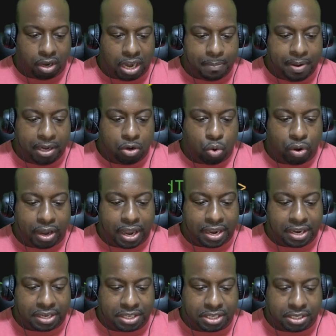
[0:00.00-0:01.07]
let me go ahead
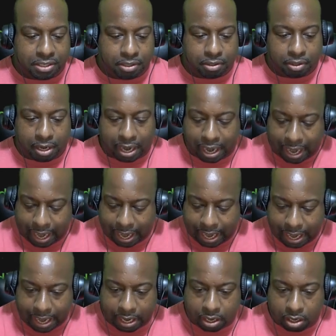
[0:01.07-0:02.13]
and
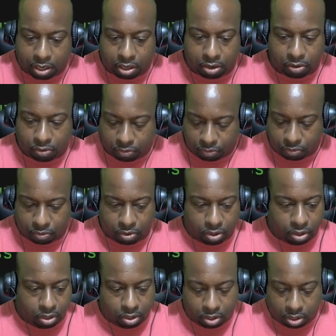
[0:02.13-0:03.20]
add
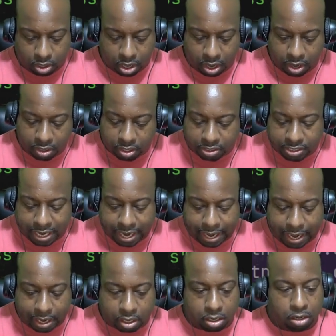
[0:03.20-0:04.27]
another
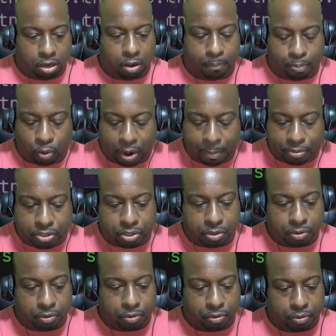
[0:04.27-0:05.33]
tag parameter
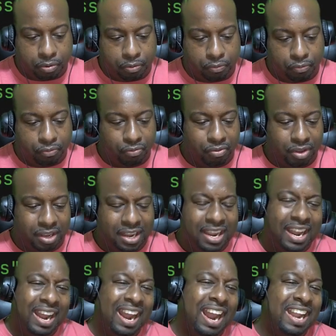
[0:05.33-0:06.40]

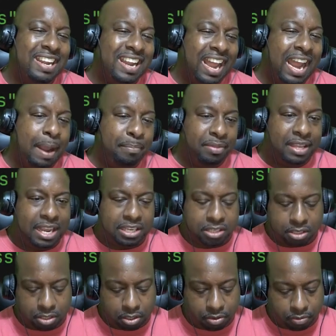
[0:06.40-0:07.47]
and name
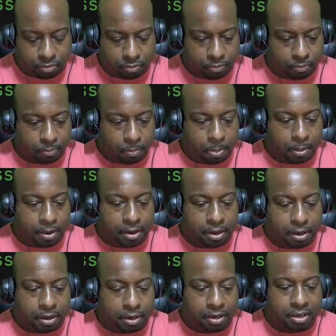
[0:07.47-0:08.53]
this
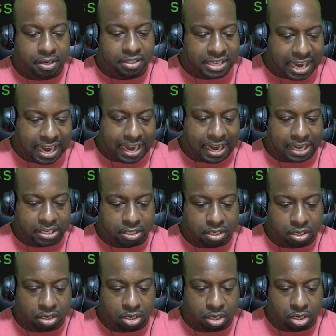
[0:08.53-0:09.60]
task
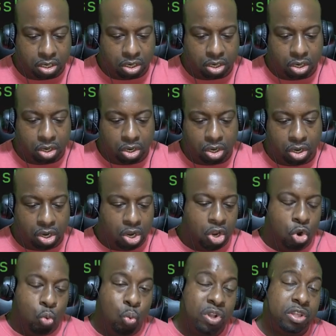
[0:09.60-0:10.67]

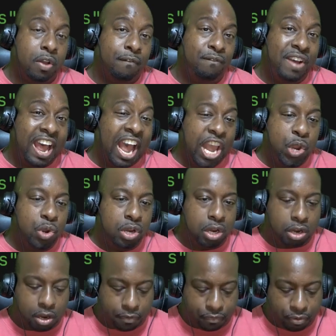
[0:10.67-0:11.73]
with the value
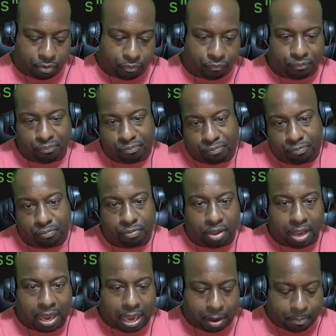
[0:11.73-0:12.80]
of,
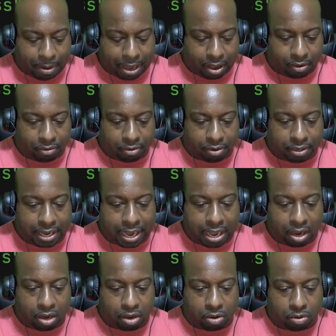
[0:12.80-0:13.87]
how about
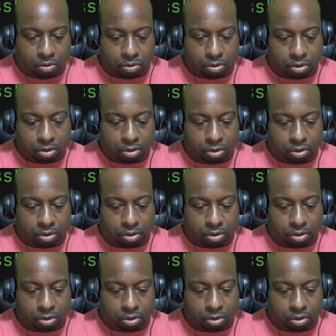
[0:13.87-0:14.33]
download